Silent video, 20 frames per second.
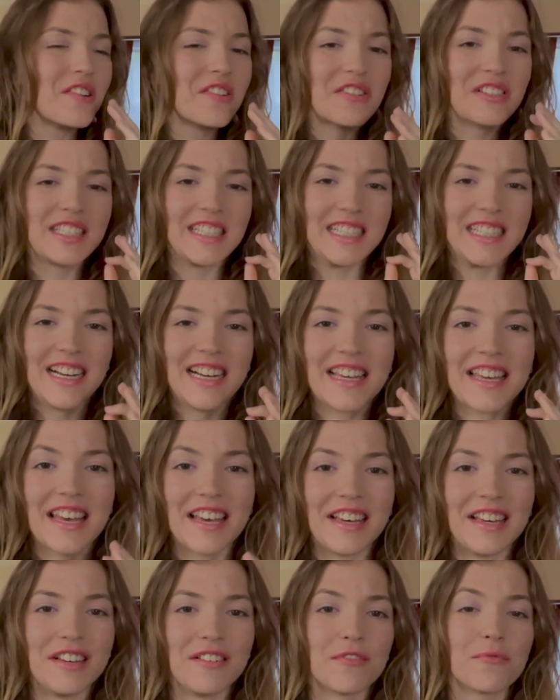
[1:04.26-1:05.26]
oh, did I
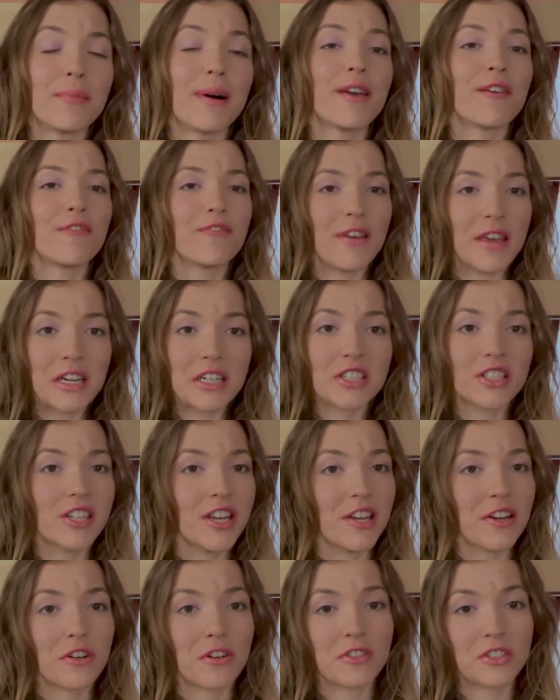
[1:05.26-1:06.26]
have my fair
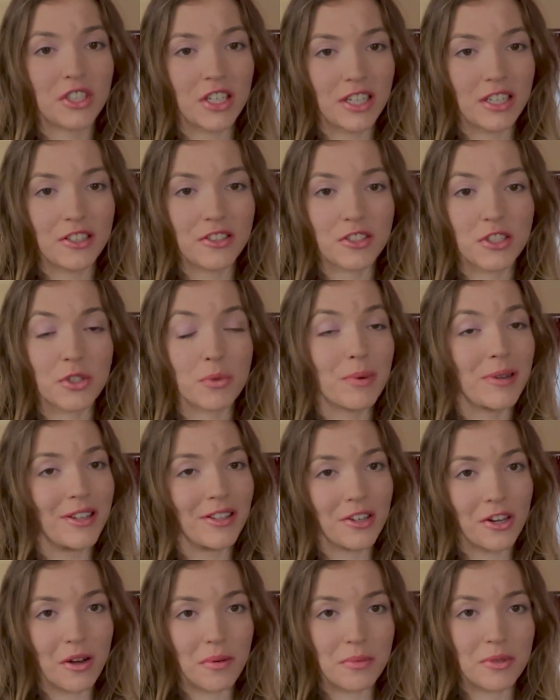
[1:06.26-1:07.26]
share of challenges when
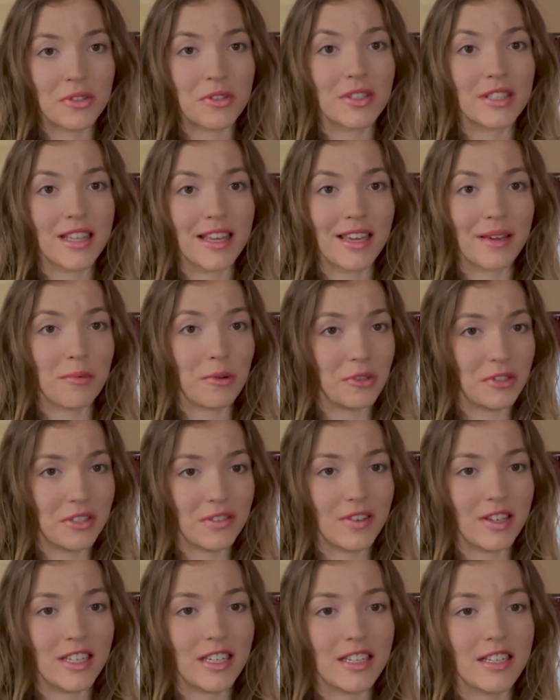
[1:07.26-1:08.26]
it comes to staying
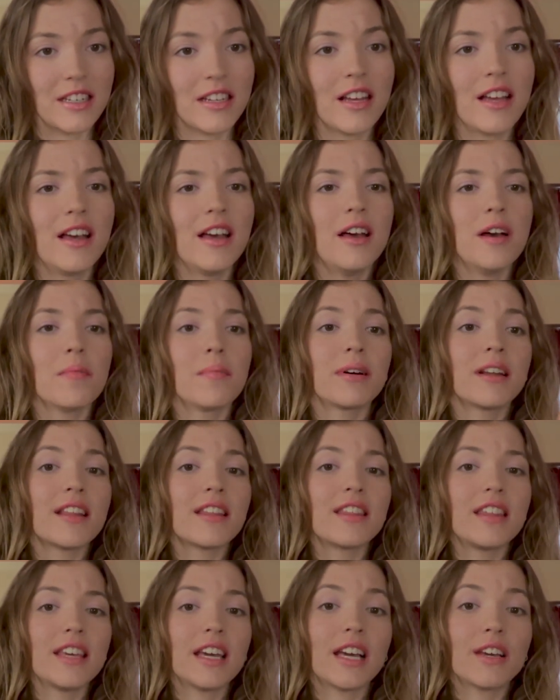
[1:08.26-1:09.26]
motivated. But
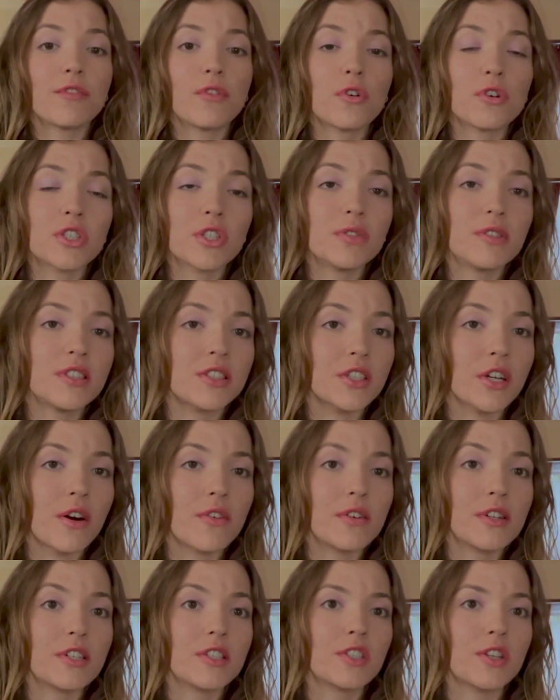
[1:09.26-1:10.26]
I think I've also
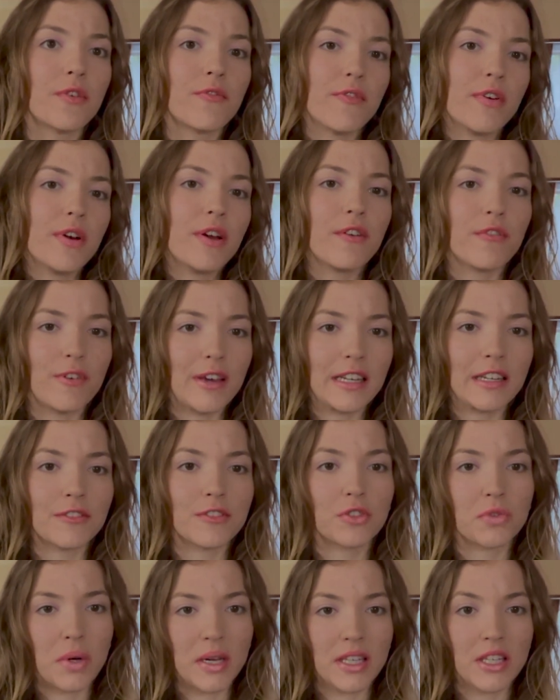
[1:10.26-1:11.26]
discovered some very
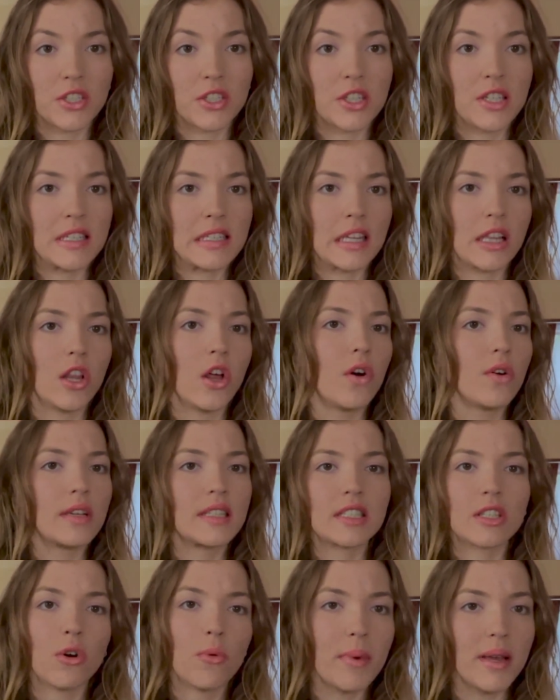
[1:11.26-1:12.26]
effective strategies along
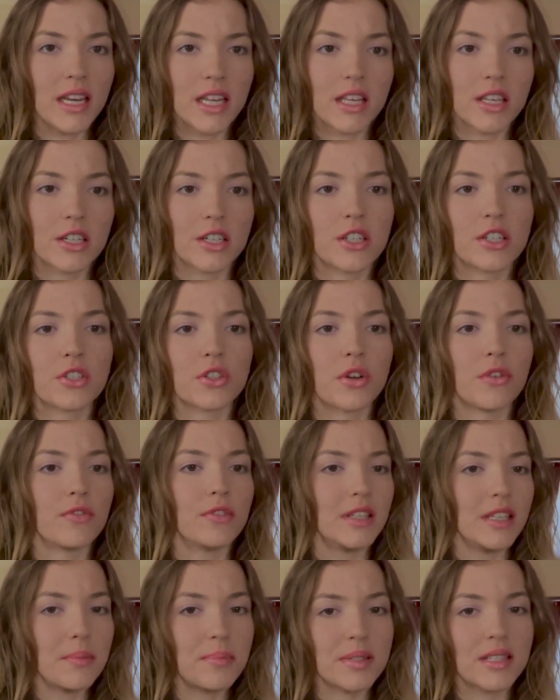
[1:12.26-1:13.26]
so many years
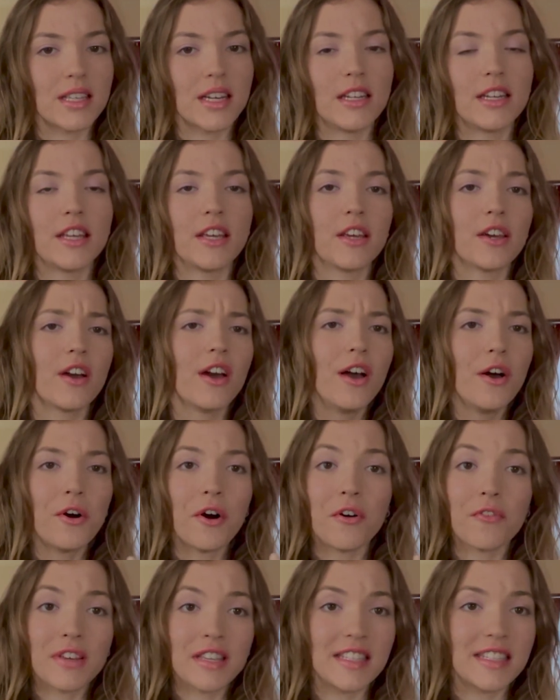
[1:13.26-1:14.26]
of deep studying,
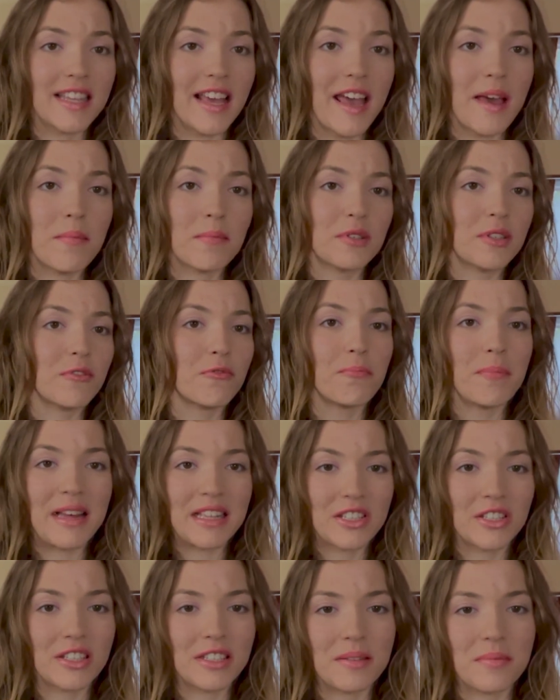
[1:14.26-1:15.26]
of exams, of
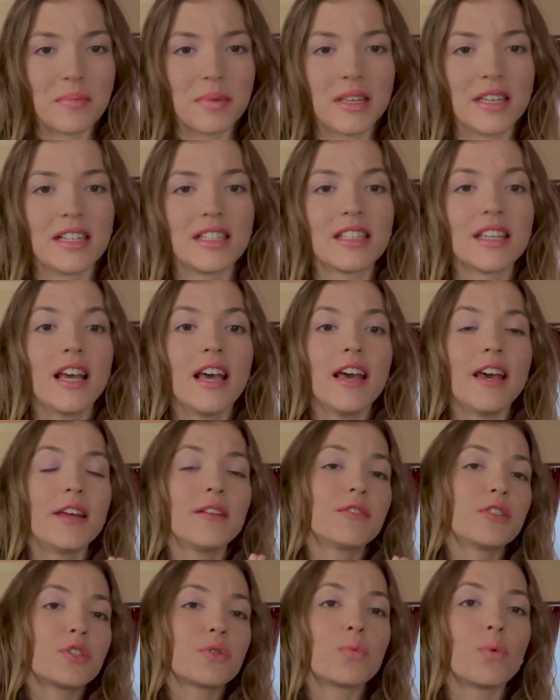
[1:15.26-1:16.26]
math Olympiads,
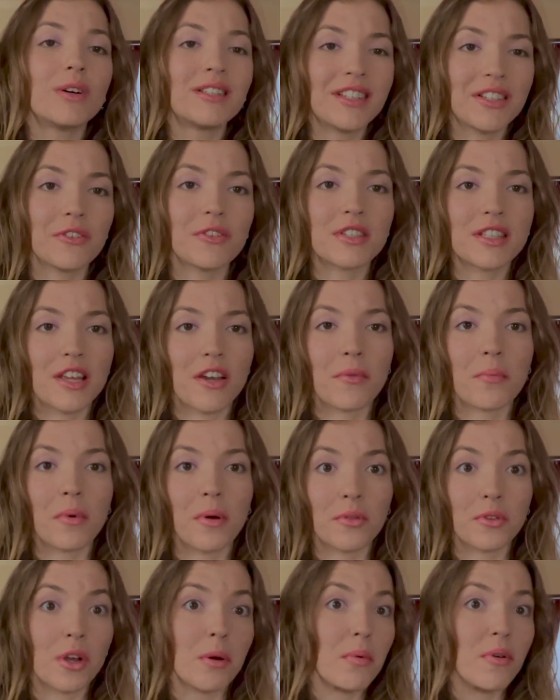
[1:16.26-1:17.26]
and just wanting to stay
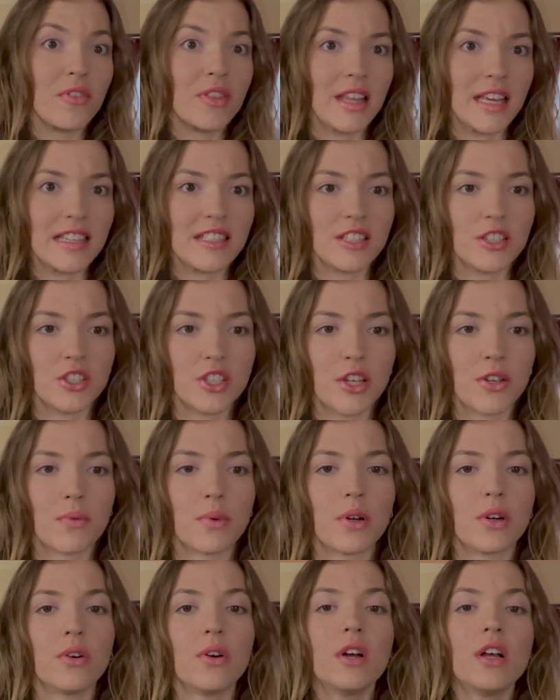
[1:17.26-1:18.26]
up on top of things in
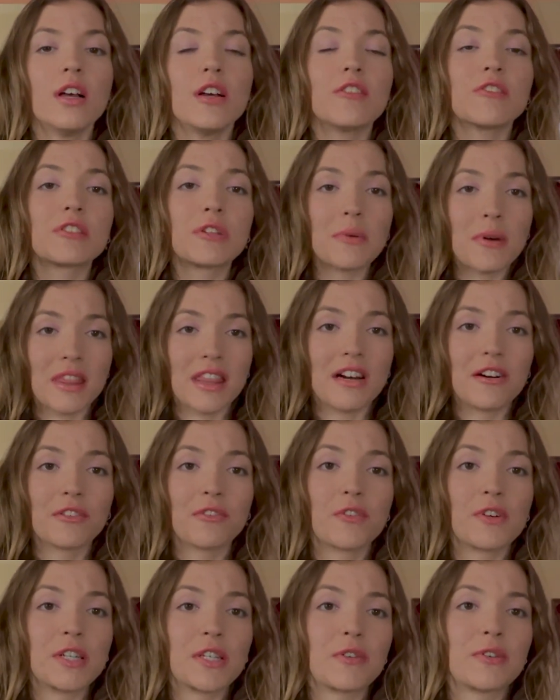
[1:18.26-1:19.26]
general. So
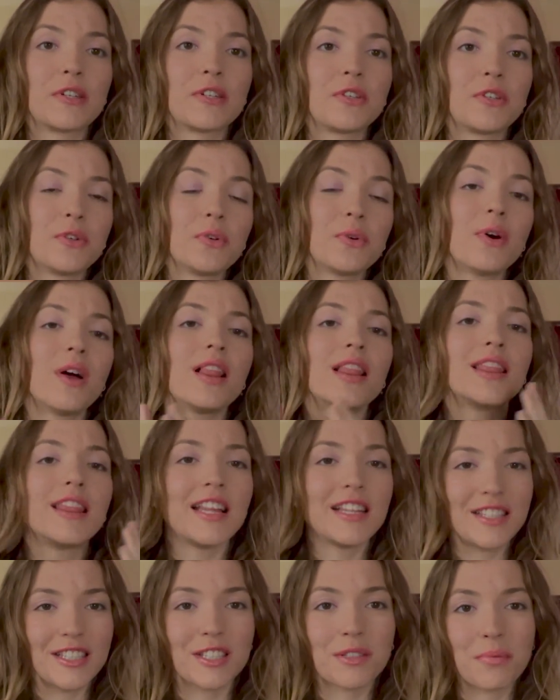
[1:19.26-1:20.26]
without further ado,
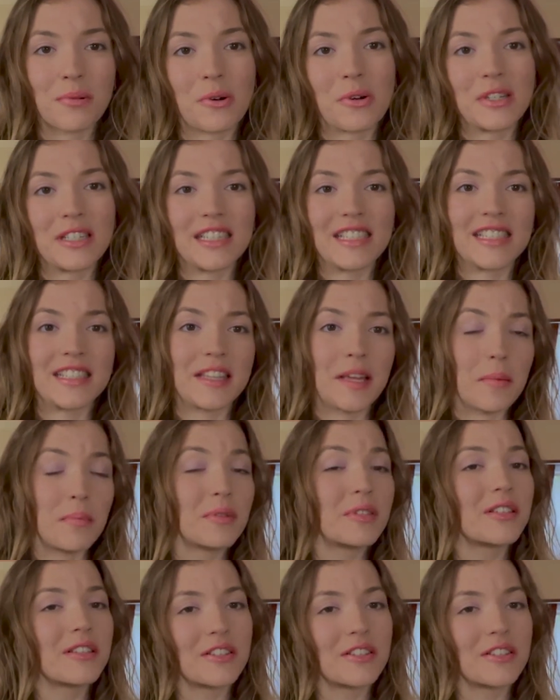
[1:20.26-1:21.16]
let's explore these tips